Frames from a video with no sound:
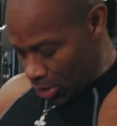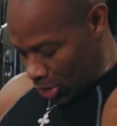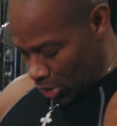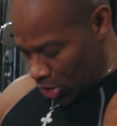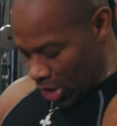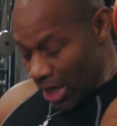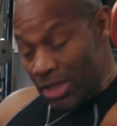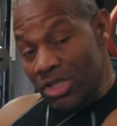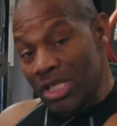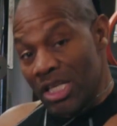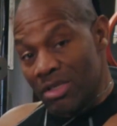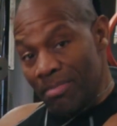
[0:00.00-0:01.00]
The
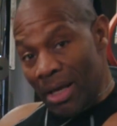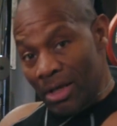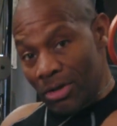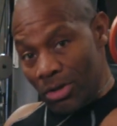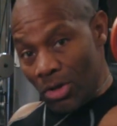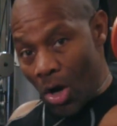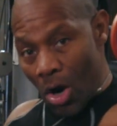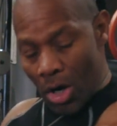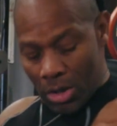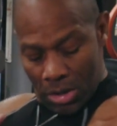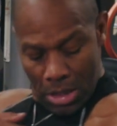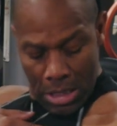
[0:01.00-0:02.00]
chest is made in an
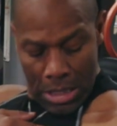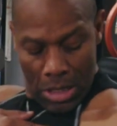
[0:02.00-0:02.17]
arc,